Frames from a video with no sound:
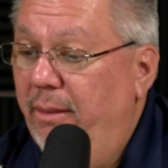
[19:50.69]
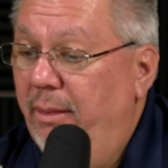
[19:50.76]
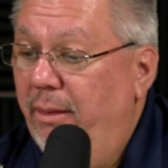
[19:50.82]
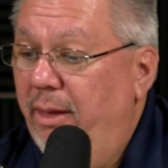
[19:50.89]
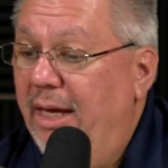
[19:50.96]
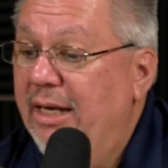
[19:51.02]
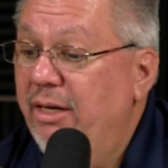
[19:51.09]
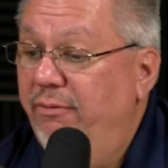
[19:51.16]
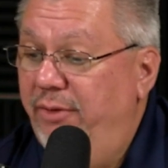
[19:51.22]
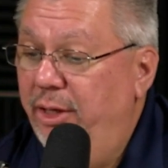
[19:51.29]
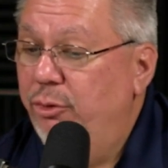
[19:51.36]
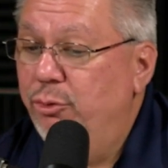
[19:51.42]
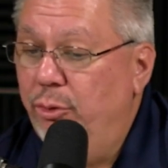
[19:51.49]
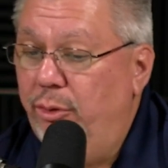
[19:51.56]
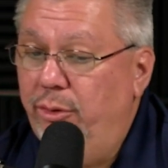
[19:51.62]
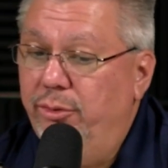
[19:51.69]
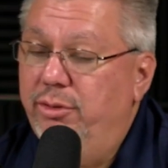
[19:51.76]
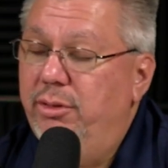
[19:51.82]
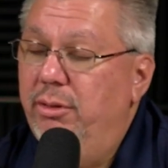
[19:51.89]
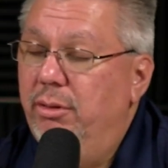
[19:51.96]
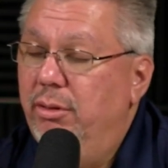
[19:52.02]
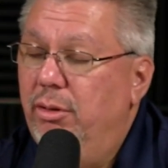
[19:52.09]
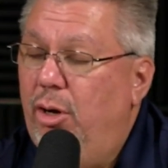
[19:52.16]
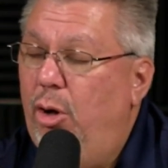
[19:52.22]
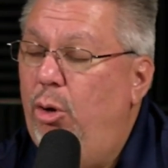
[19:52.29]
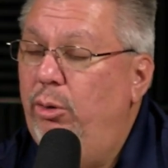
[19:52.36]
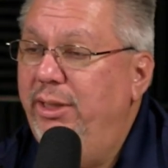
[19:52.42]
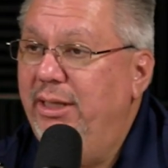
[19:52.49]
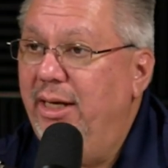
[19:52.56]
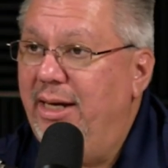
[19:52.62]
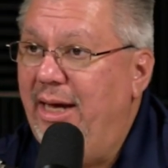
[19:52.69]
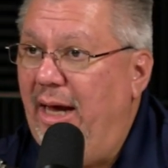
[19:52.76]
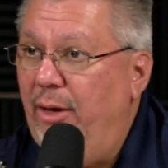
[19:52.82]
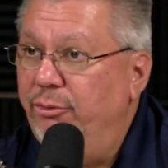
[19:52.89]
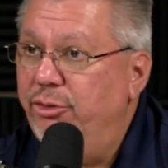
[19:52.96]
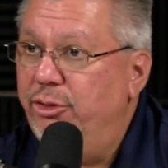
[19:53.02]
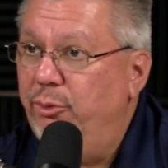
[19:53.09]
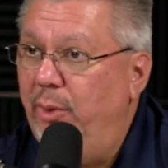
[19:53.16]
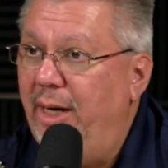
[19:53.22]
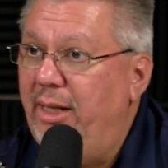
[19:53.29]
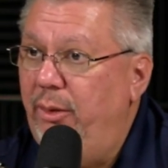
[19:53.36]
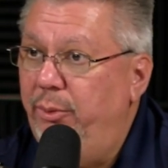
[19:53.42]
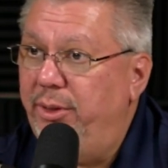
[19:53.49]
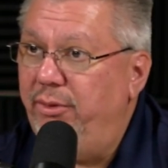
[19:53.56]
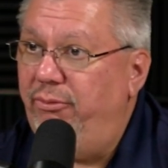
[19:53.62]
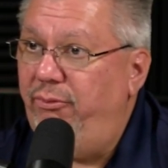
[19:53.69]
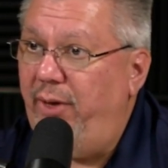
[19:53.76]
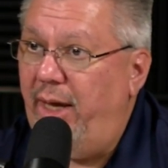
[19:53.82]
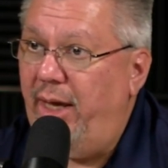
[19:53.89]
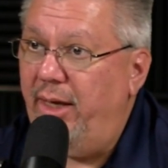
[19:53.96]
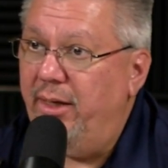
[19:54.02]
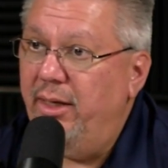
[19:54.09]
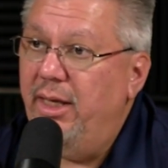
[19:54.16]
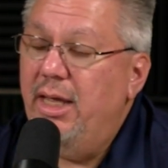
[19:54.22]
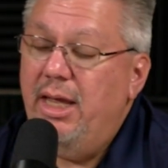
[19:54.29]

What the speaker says: individuals holding accounts directly with the Fed,